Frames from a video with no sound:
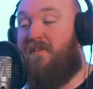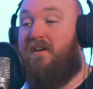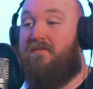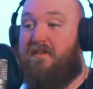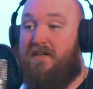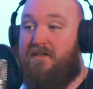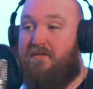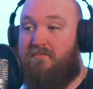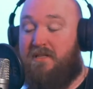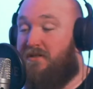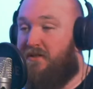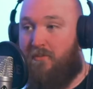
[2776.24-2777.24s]
were verified
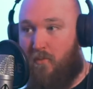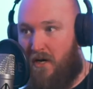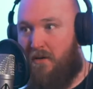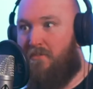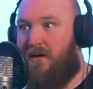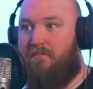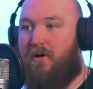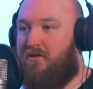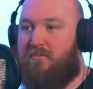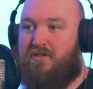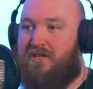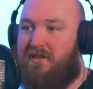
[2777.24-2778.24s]
in some way by
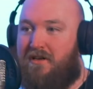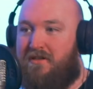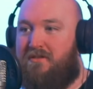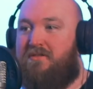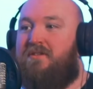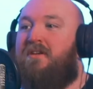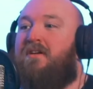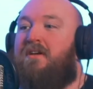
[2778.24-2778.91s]
multiple journalists.